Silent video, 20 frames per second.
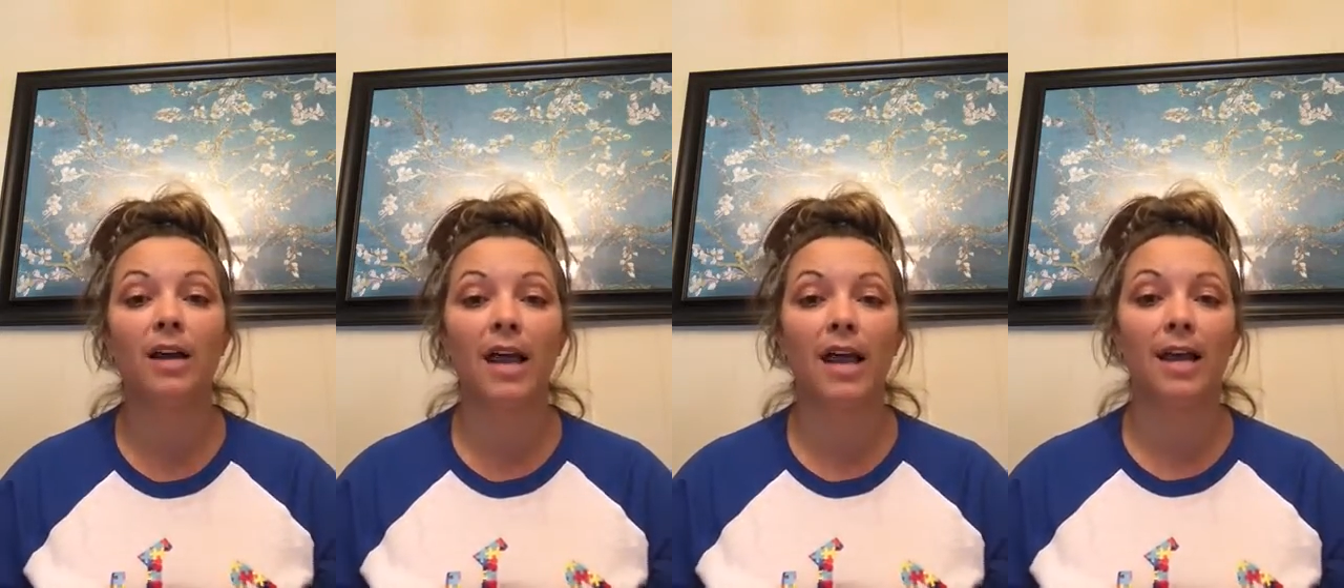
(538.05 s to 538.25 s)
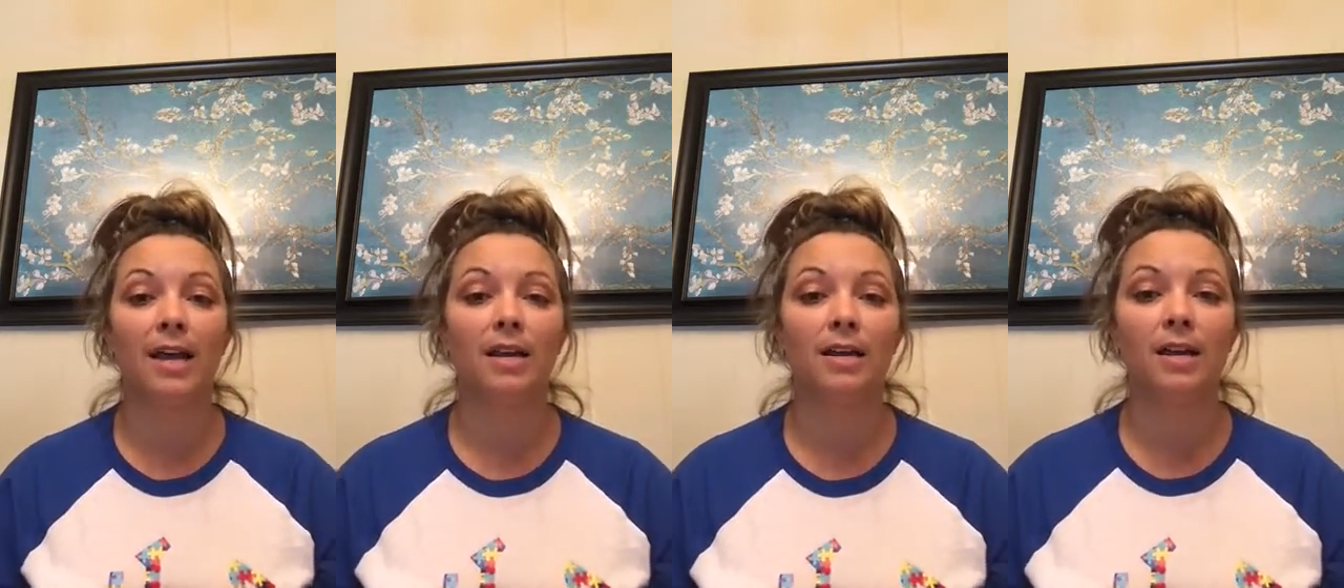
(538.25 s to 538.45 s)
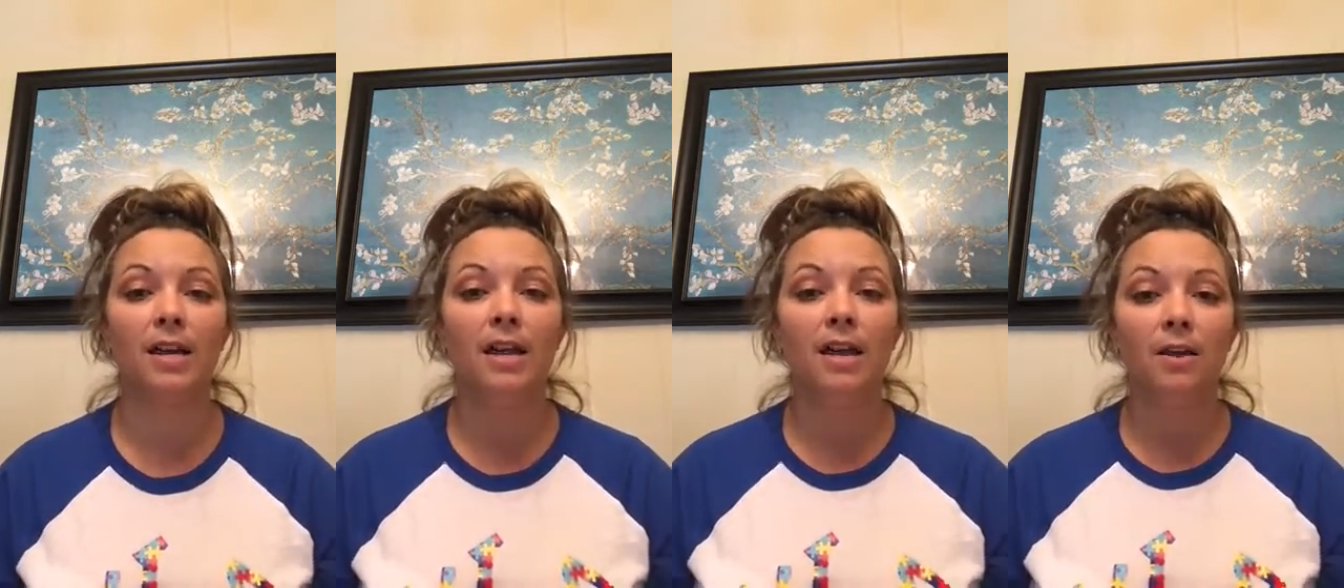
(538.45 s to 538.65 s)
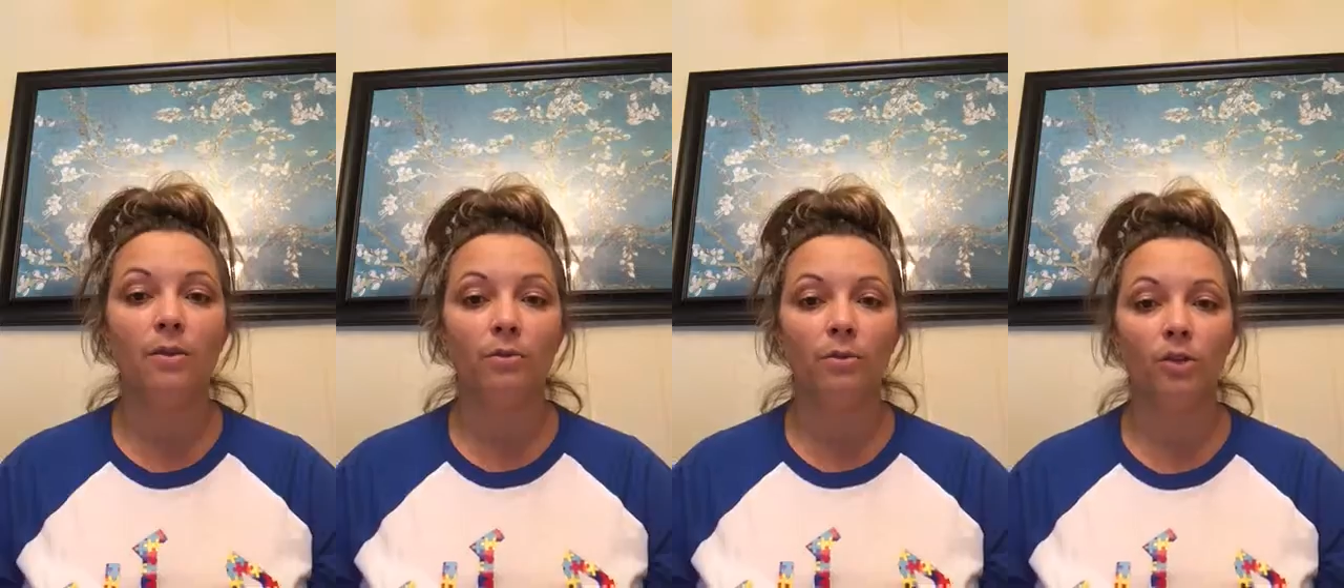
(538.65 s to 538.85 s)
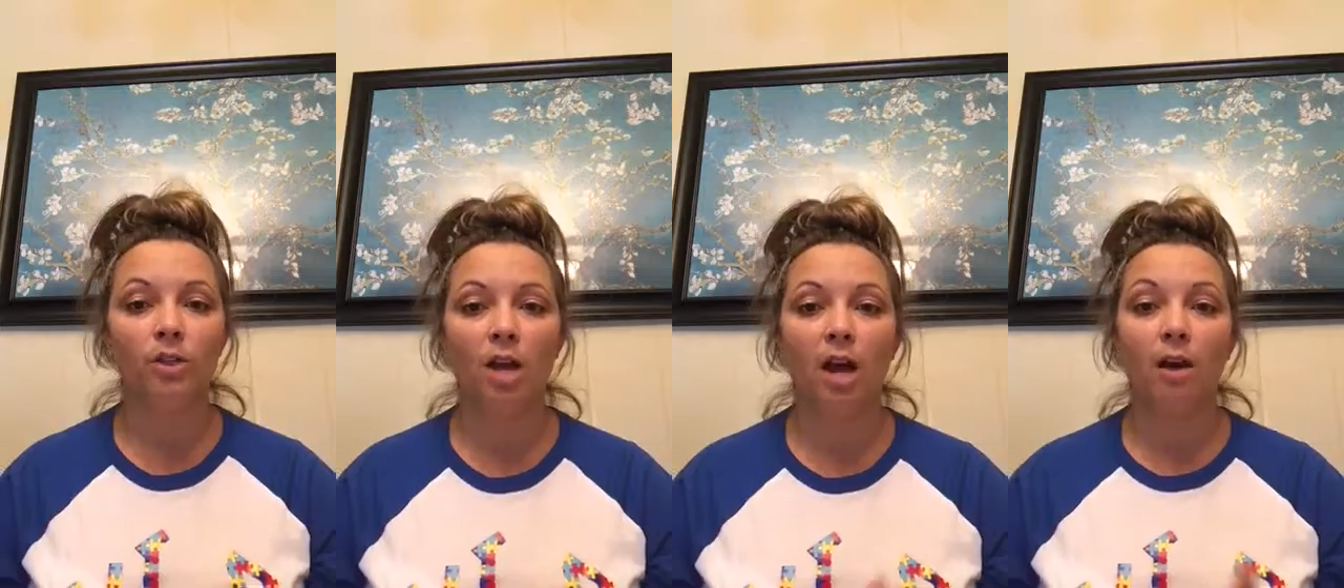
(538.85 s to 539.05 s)
and
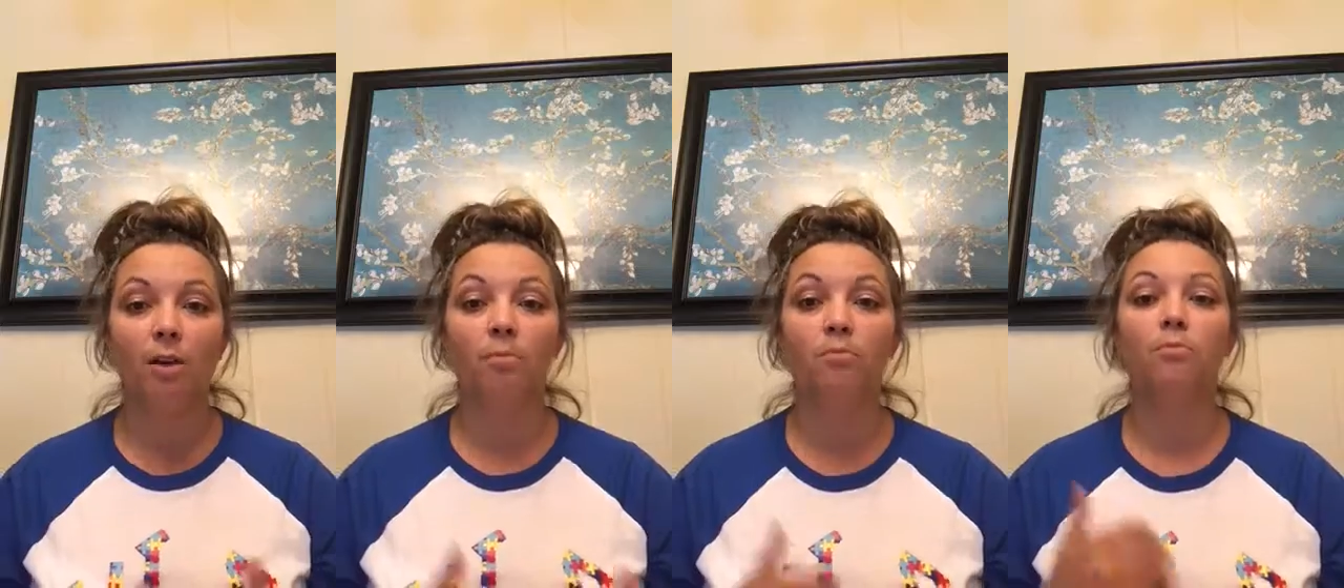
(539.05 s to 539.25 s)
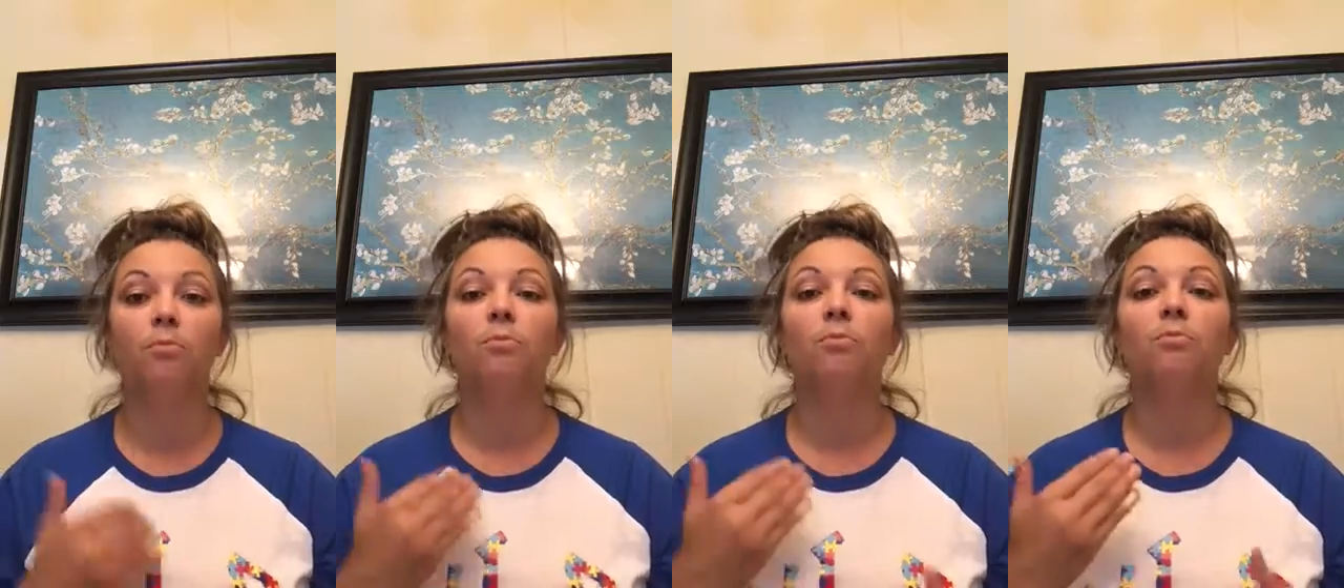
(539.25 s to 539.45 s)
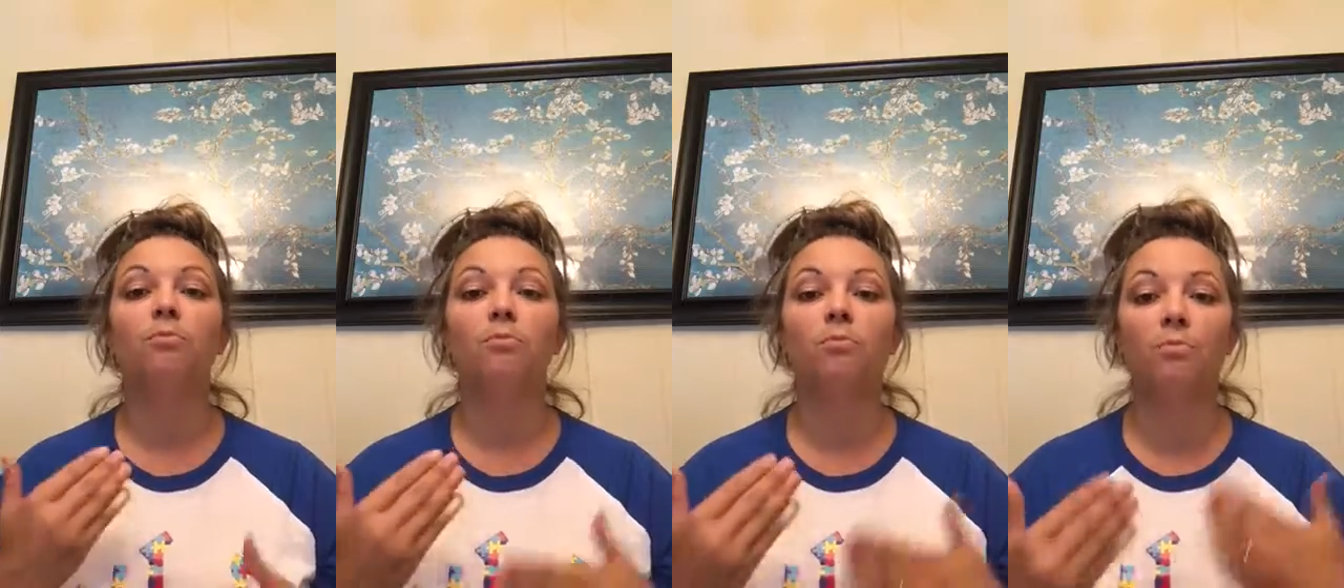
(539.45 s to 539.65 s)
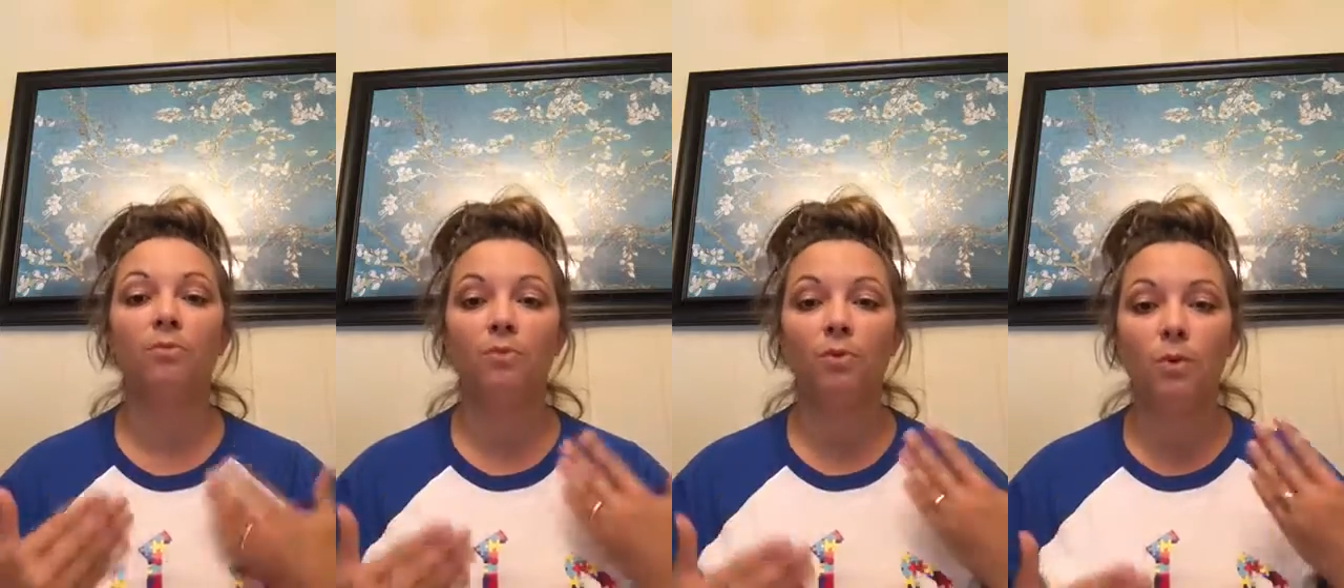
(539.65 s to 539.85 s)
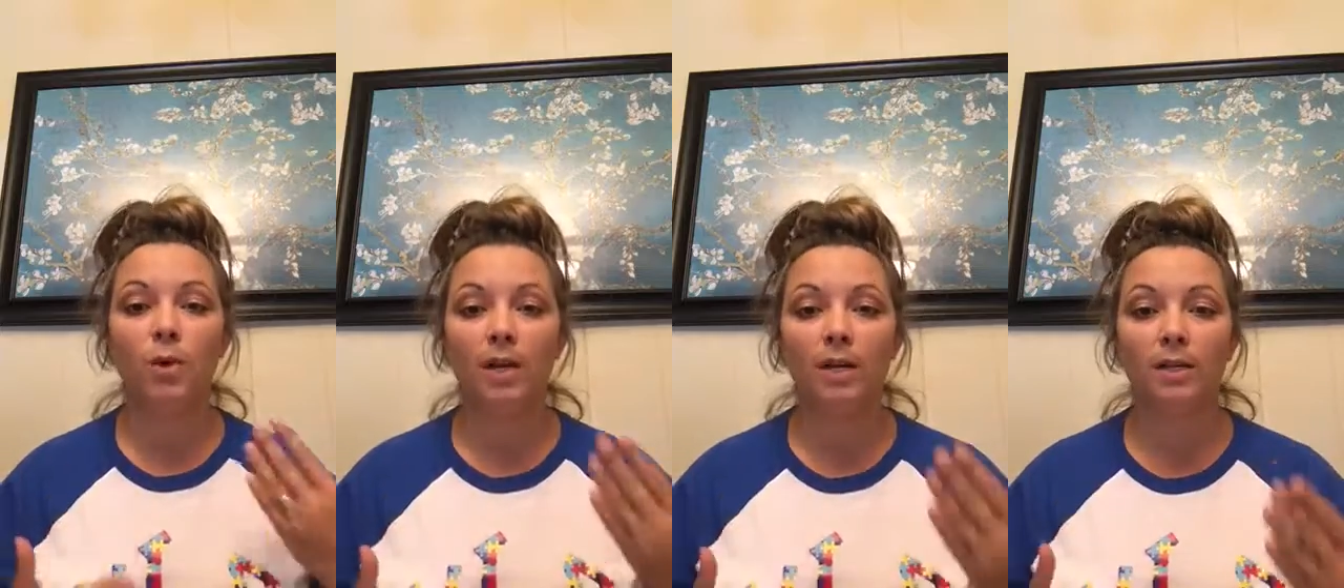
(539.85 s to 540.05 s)
the child
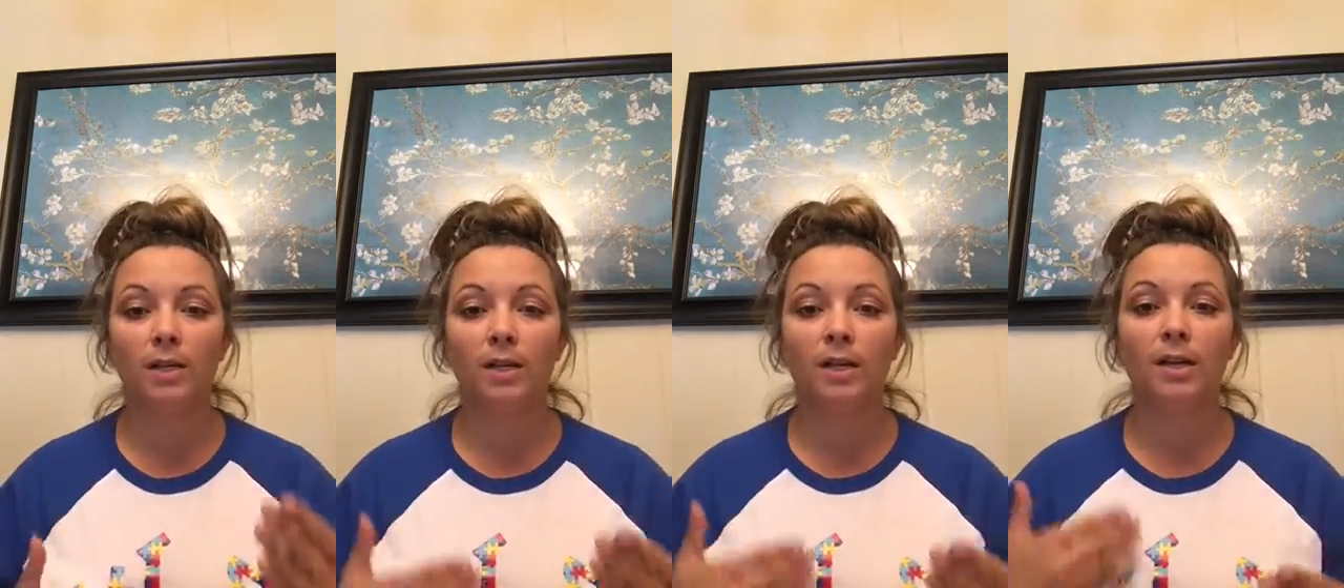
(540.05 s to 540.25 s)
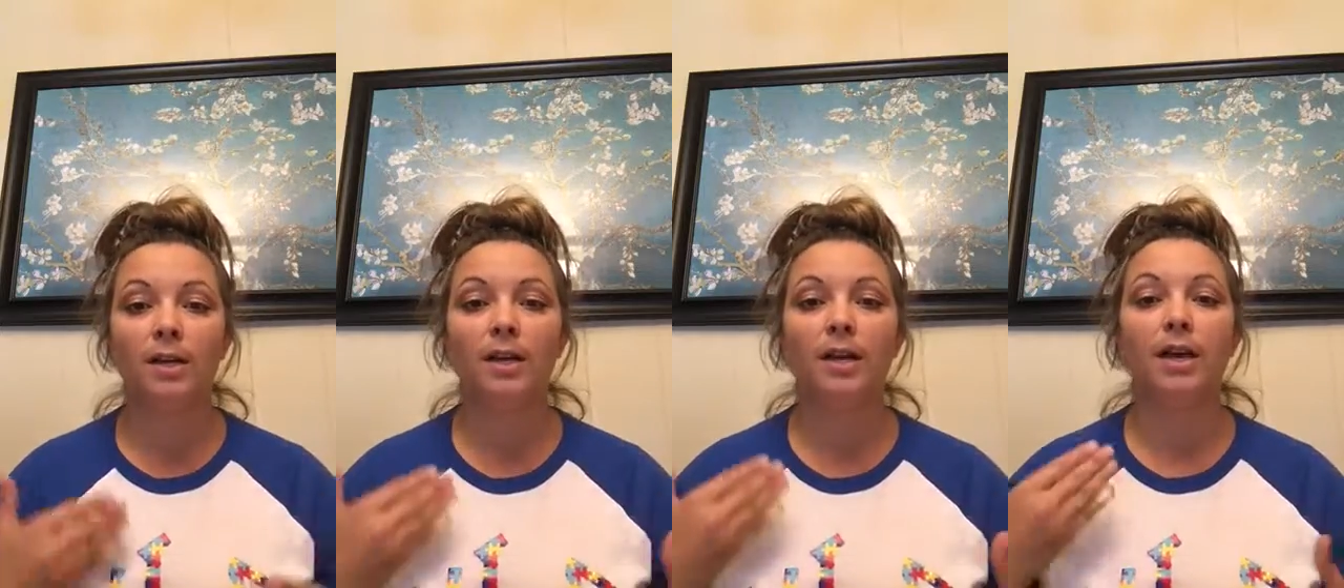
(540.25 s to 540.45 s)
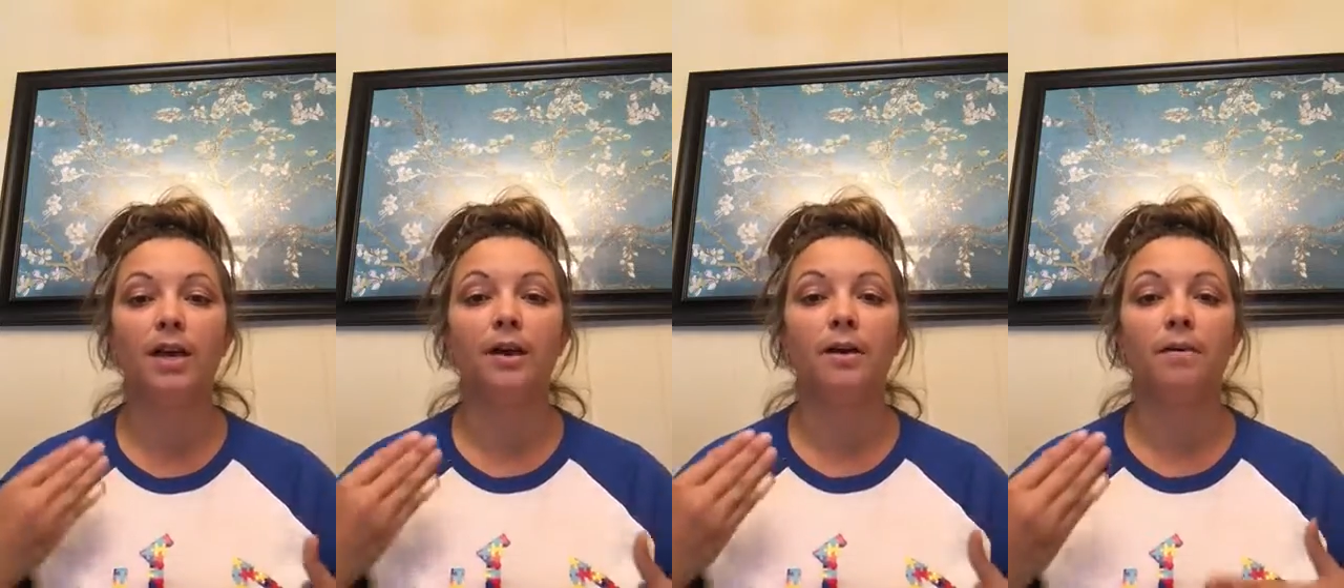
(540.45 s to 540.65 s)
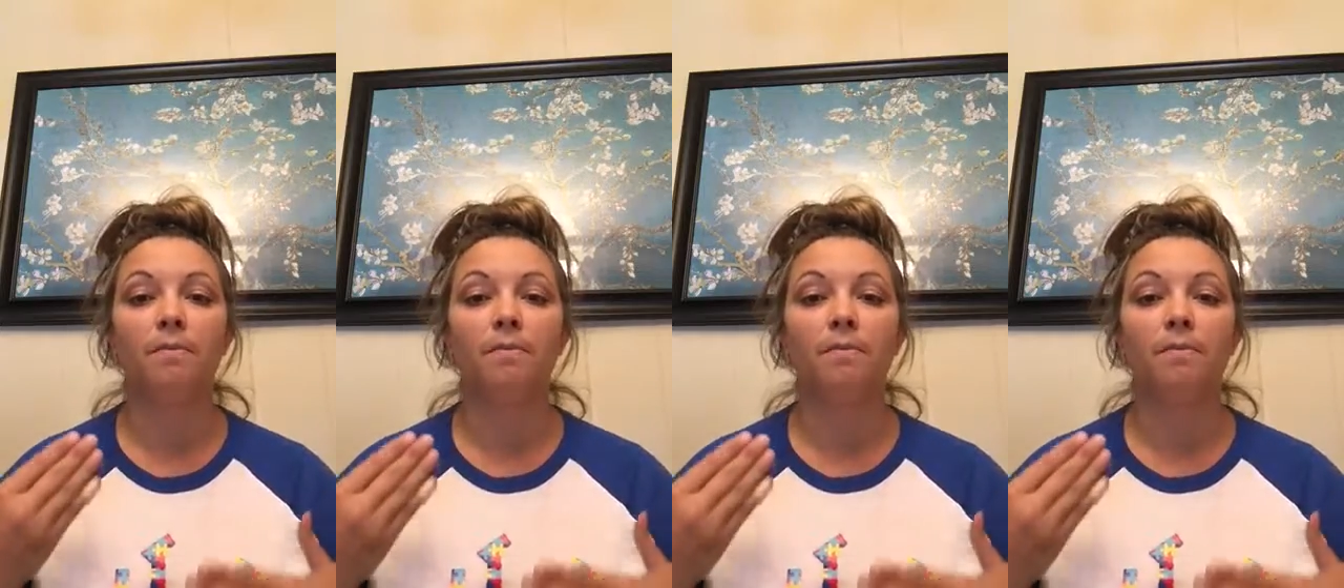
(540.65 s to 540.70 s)
quickly